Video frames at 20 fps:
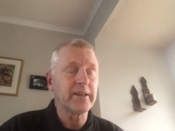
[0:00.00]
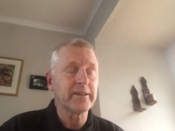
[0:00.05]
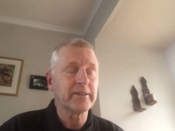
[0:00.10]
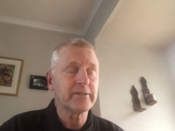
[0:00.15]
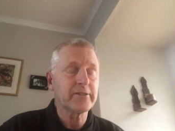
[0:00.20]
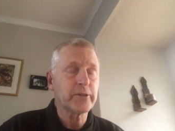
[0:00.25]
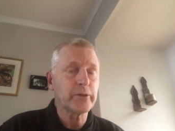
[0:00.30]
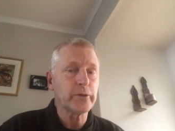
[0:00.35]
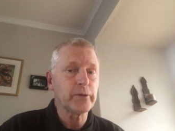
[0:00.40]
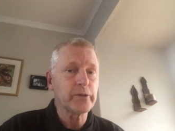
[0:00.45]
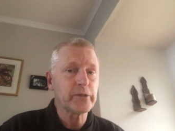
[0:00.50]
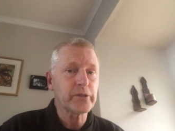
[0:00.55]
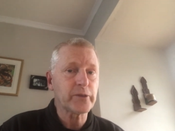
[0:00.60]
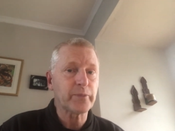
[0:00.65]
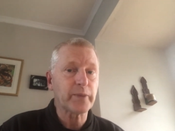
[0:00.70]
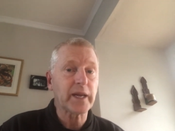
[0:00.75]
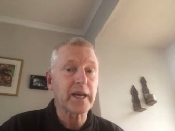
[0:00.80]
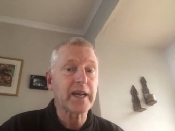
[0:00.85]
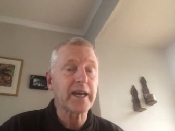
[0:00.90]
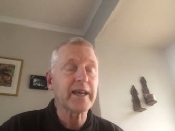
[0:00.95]
tool
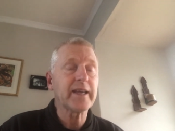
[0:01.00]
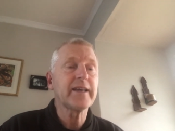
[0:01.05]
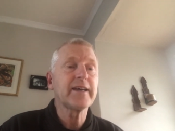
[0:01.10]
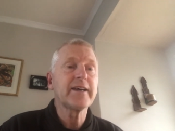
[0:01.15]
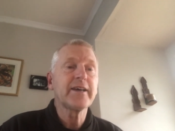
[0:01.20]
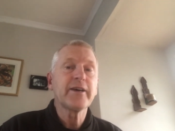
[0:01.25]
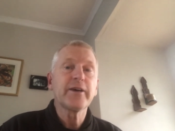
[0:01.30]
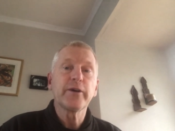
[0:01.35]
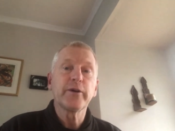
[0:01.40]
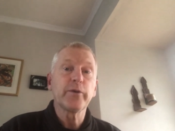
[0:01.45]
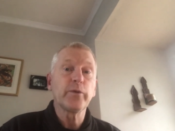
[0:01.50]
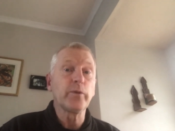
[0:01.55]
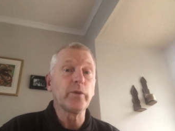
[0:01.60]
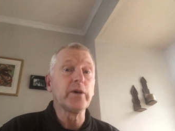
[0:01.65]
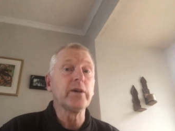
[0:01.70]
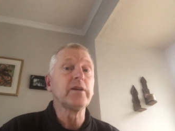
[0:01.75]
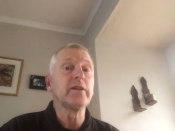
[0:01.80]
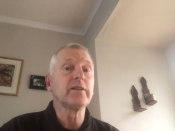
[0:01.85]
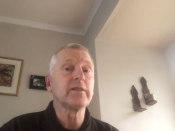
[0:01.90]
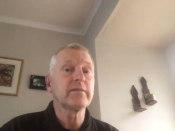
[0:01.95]
supply,
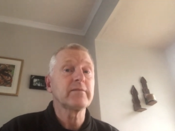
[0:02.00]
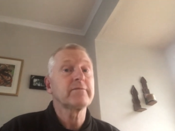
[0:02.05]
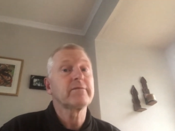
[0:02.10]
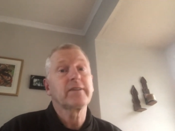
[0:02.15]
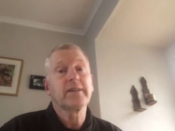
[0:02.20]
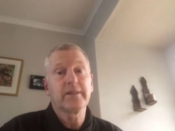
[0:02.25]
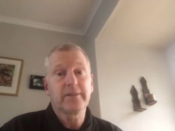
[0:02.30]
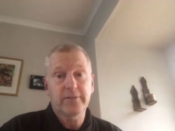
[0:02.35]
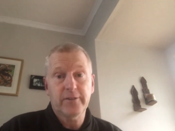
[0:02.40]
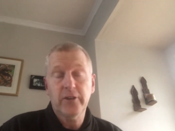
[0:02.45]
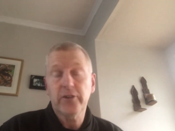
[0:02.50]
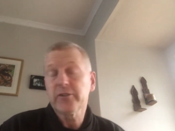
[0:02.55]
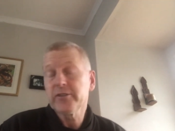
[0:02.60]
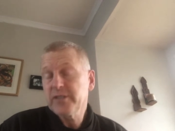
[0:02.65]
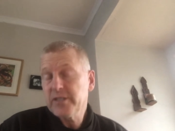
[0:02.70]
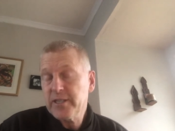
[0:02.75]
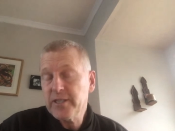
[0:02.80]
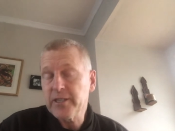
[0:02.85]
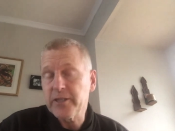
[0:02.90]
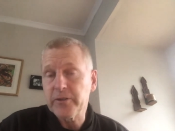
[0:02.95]
will
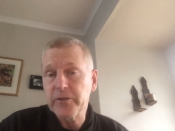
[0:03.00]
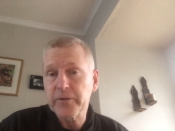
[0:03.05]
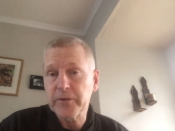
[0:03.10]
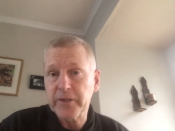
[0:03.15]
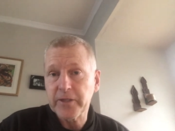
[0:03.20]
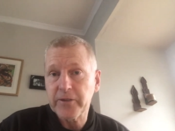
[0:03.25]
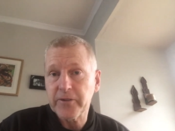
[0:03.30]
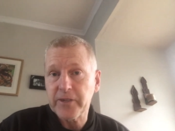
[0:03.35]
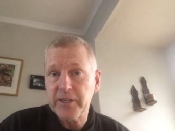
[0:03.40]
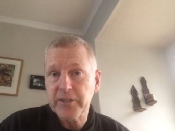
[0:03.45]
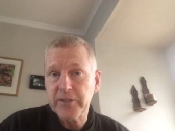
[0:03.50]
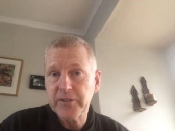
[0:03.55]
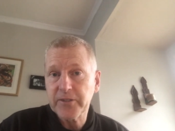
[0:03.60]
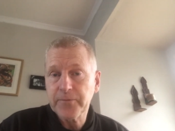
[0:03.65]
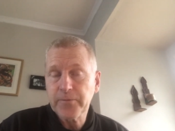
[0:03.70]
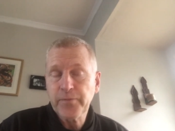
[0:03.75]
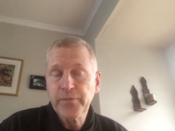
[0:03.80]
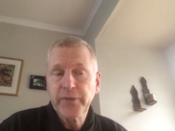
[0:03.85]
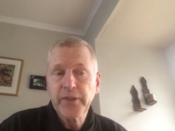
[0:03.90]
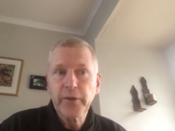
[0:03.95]
continue to increase,
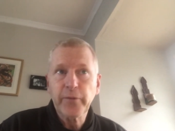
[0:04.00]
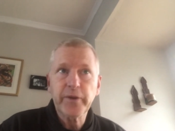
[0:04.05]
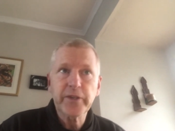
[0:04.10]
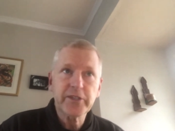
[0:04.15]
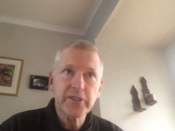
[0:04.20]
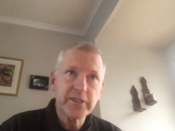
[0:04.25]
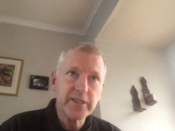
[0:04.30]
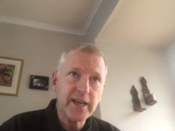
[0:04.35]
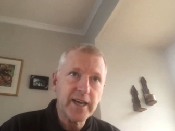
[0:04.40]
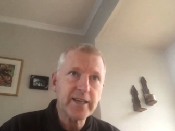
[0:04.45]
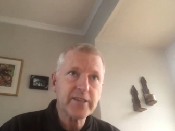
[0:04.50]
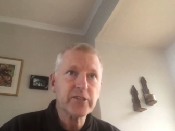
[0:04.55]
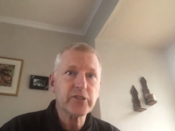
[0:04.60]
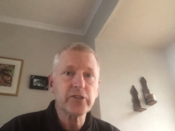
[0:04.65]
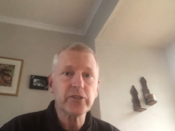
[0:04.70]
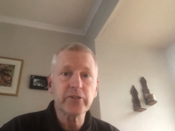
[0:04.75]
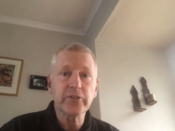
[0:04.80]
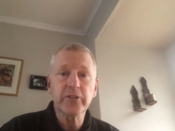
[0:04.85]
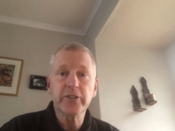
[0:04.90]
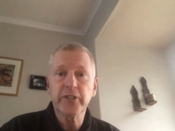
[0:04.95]
which it has
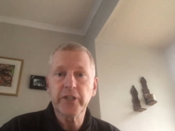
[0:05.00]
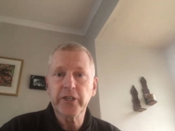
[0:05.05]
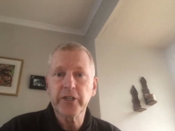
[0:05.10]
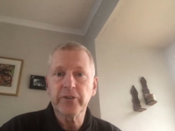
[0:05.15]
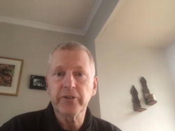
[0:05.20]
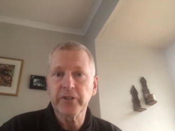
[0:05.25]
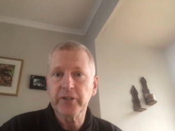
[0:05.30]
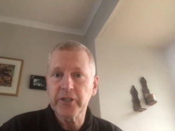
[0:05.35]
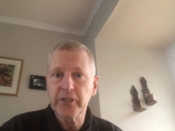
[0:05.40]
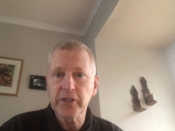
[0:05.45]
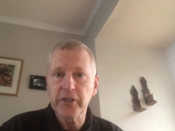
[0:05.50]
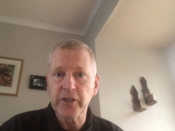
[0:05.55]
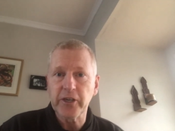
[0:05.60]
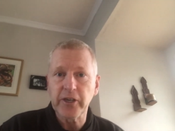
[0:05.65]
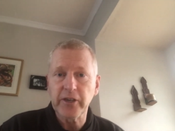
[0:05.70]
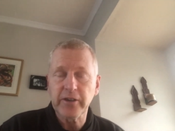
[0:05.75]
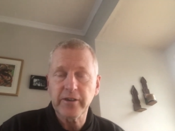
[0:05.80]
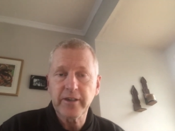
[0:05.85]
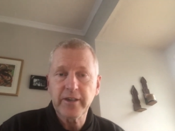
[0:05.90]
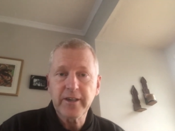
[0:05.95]
done year on year
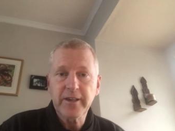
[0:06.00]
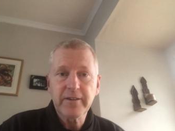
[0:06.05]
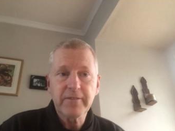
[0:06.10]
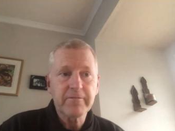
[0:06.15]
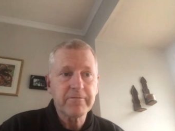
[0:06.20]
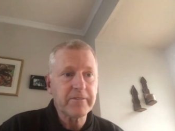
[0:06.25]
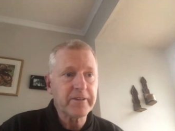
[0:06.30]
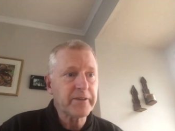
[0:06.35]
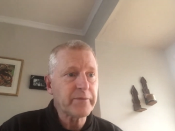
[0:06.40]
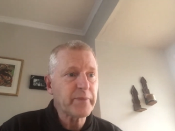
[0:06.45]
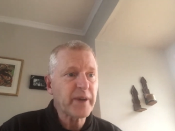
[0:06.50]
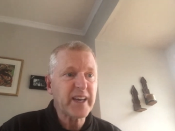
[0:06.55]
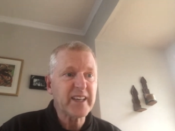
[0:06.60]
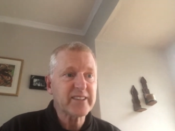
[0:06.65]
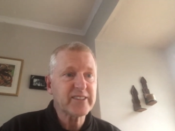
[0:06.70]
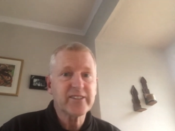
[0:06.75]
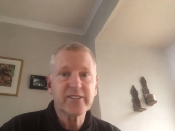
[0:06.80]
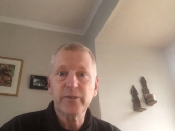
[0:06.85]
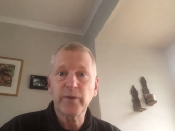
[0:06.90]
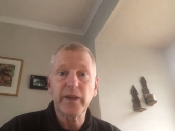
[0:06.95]
for the
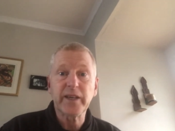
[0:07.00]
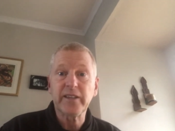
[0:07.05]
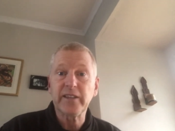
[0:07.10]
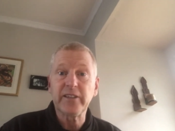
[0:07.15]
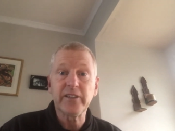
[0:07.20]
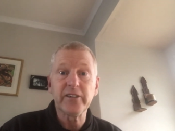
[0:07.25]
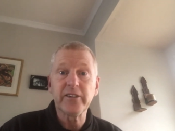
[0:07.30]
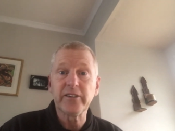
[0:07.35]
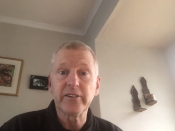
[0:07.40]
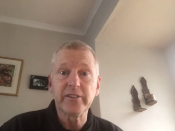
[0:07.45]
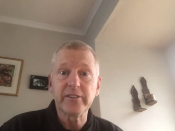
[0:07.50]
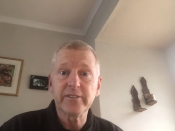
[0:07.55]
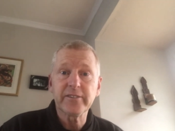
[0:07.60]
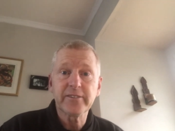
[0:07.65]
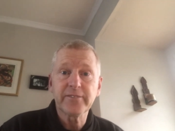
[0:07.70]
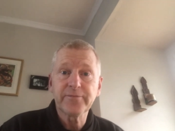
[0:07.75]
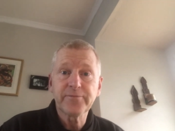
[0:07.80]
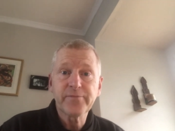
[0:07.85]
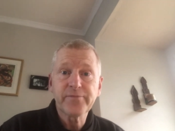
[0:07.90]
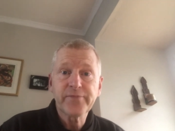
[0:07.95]
past 20 years.
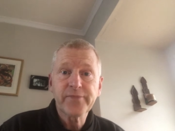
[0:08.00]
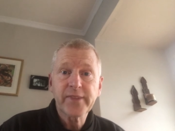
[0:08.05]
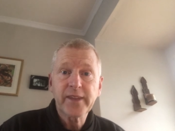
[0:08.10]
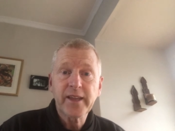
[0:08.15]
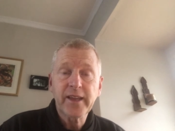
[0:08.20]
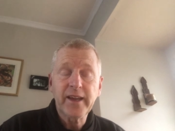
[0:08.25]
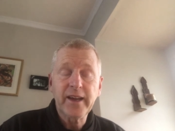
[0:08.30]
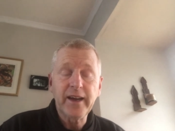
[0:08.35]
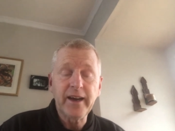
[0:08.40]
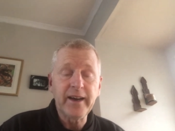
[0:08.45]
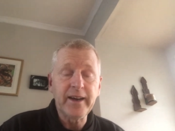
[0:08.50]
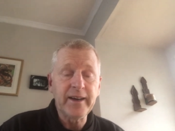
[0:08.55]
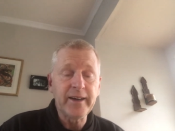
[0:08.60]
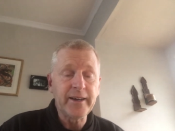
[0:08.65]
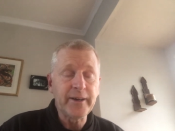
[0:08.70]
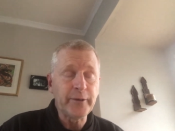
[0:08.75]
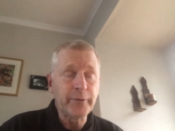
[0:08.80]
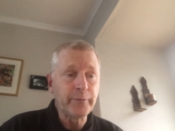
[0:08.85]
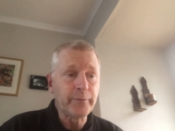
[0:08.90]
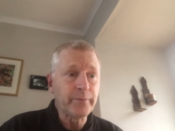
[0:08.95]

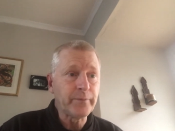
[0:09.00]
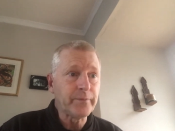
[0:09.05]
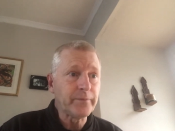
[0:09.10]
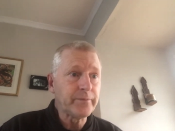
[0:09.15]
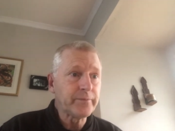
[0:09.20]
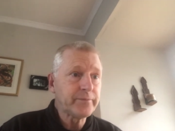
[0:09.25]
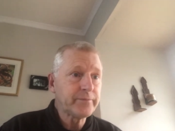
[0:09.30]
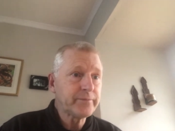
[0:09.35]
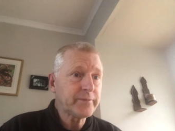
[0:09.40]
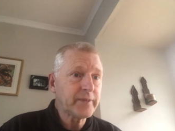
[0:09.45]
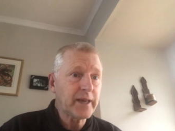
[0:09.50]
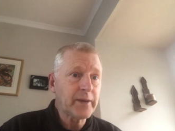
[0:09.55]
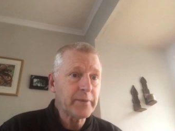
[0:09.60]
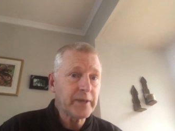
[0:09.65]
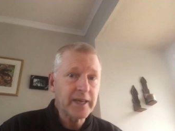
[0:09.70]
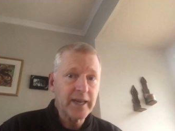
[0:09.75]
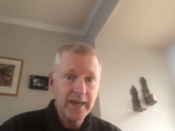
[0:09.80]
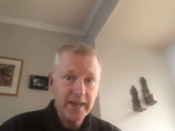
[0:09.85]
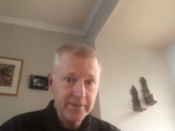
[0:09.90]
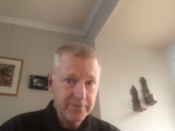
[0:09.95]
I mean,
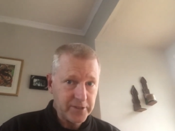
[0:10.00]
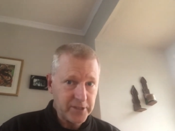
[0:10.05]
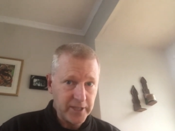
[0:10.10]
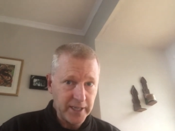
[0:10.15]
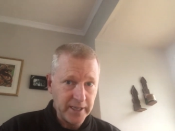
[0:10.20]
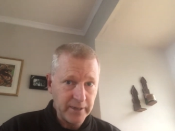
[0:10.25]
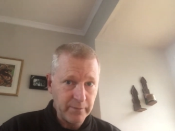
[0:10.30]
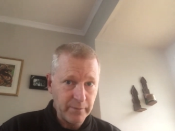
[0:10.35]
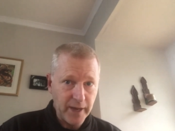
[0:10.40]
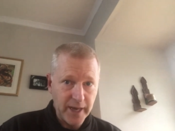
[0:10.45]
I've seen